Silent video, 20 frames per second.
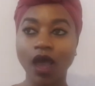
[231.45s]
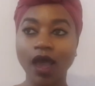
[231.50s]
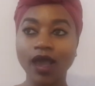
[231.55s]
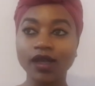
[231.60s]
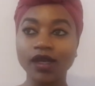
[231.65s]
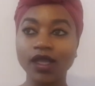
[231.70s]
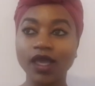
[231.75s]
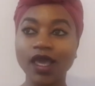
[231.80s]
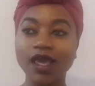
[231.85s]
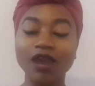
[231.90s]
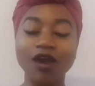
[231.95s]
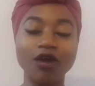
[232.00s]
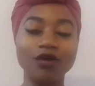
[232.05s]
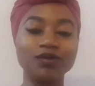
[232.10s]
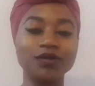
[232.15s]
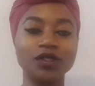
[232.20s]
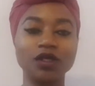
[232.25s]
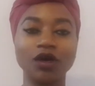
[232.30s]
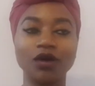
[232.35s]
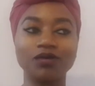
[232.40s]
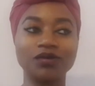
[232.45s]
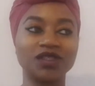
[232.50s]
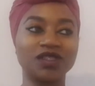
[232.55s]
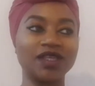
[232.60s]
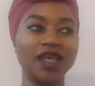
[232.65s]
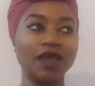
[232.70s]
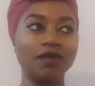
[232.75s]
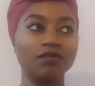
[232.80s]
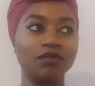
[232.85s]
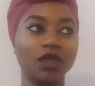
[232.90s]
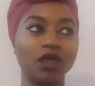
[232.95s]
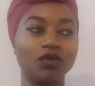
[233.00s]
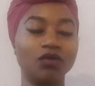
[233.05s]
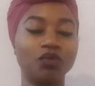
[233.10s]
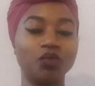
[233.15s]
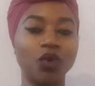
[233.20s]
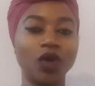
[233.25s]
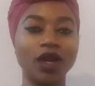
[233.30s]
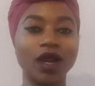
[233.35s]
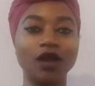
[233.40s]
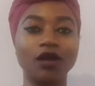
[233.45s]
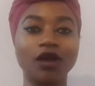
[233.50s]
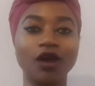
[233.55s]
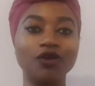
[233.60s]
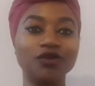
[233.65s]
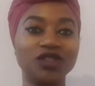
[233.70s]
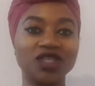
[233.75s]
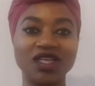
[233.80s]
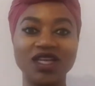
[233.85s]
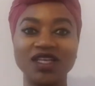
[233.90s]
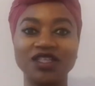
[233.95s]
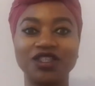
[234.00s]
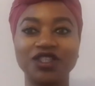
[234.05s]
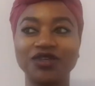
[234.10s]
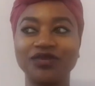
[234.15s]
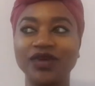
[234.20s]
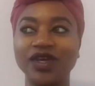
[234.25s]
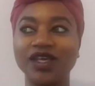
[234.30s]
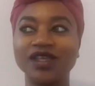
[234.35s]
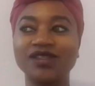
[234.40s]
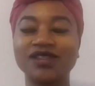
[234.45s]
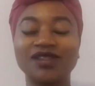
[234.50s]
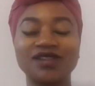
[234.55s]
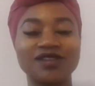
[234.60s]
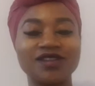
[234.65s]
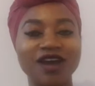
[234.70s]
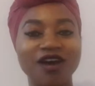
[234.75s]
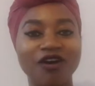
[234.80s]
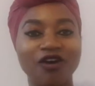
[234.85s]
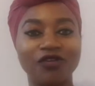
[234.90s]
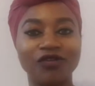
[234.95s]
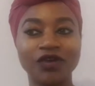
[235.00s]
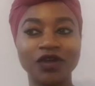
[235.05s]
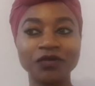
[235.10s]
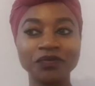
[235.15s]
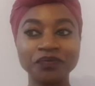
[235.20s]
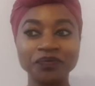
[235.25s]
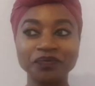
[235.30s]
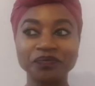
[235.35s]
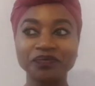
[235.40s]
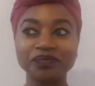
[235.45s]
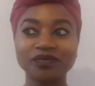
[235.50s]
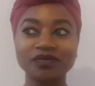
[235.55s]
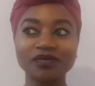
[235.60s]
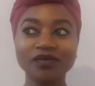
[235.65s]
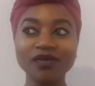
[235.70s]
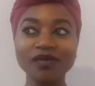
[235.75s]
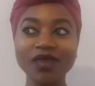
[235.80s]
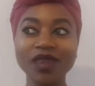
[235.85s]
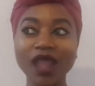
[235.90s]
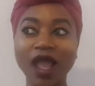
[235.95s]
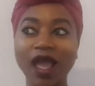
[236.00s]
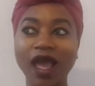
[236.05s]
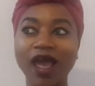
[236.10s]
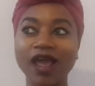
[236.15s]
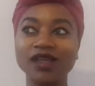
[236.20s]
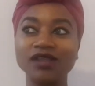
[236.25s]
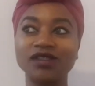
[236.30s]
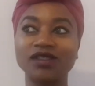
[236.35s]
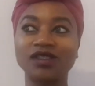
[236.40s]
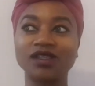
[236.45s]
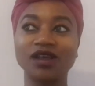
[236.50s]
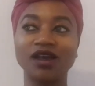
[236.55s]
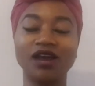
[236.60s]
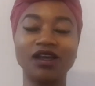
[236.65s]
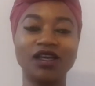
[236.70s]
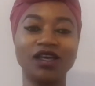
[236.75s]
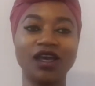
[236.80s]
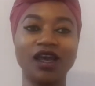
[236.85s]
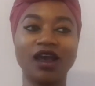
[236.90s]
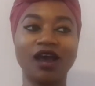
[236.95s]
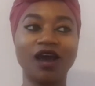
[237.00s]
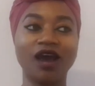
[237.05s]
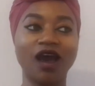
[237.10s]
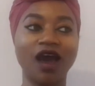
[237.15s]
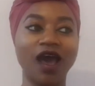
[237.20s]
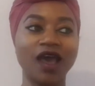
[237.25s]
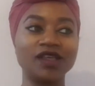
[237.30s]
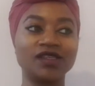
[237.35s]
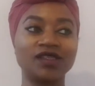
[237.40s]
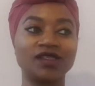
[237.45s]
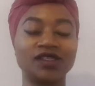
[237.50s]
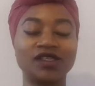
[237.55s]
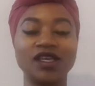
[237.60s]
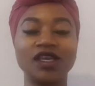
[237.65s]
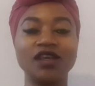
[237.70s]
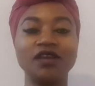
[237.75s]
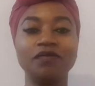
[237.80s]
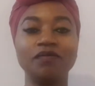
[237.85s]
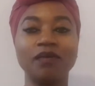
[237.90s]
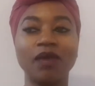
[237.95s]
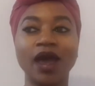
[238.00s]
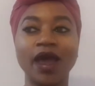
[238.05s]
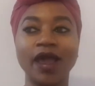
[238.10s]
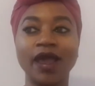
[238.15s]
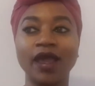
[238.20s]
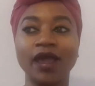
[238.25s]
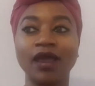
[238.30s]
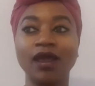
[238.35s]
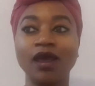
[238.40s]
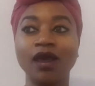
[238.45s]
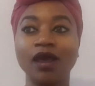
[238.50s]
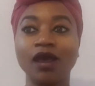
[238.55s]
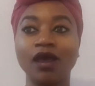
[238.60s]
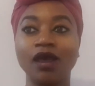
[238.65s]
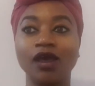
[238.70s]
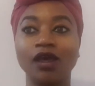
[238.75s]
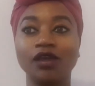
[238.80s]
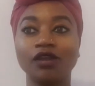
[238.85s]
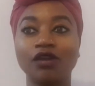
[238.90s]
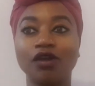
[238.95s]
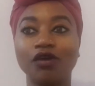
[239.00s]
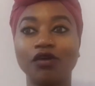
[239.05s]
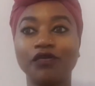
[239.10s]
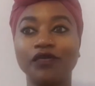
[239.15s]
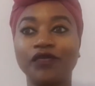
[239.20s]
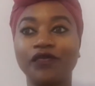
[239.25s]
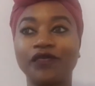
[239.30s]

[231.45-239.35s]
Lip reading: And it also upset me when I go to Nigeria itself and I see my, you know,